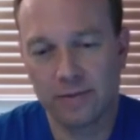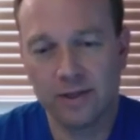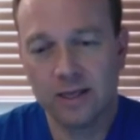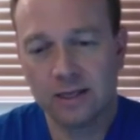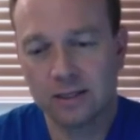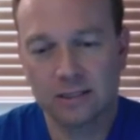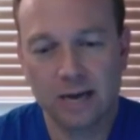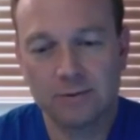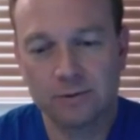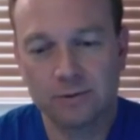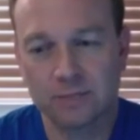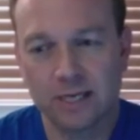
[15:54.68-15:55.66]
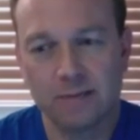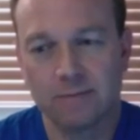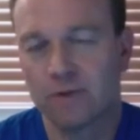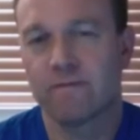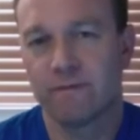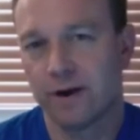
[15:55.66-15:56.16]
I think the TypeScript
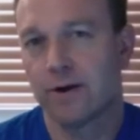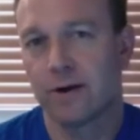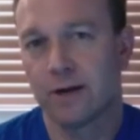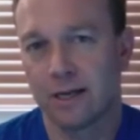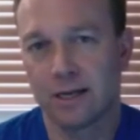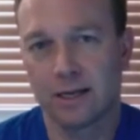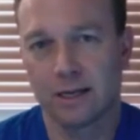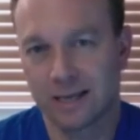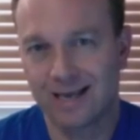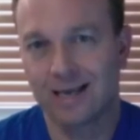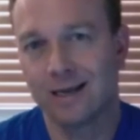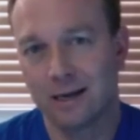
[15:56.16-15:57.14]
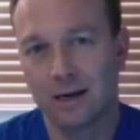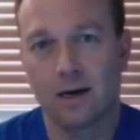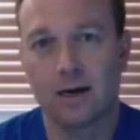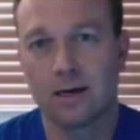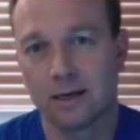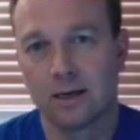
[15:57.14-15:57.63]
team, they're very keen
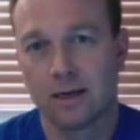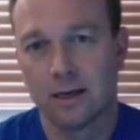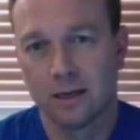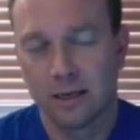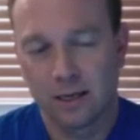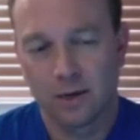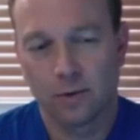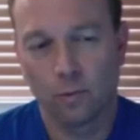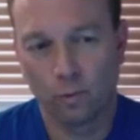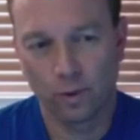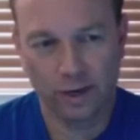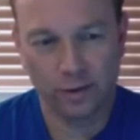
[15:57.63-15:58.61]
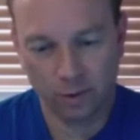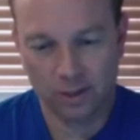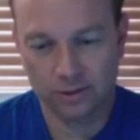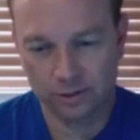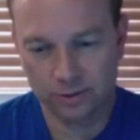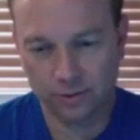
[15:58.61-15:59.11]
on, we
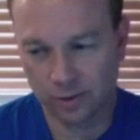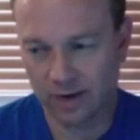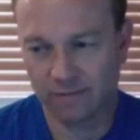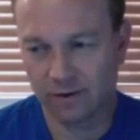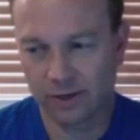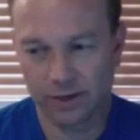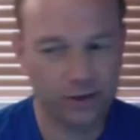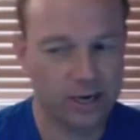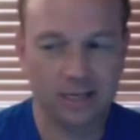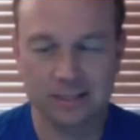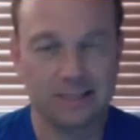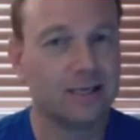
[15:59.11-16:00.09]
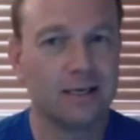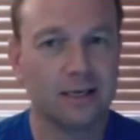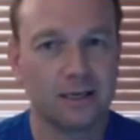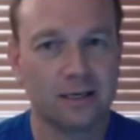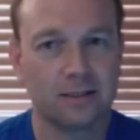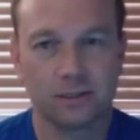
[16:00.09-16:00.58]
want to do whatever you guys
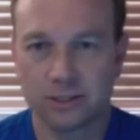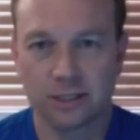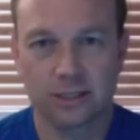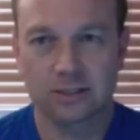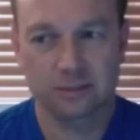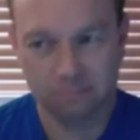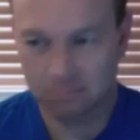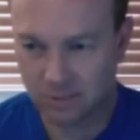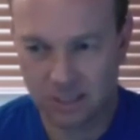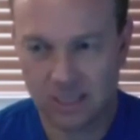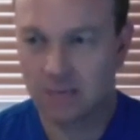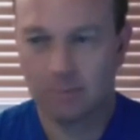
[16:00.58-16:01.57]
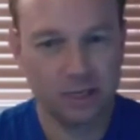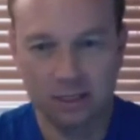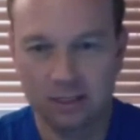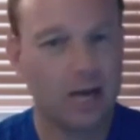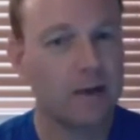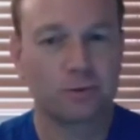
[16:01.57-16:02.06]
need to just keep it in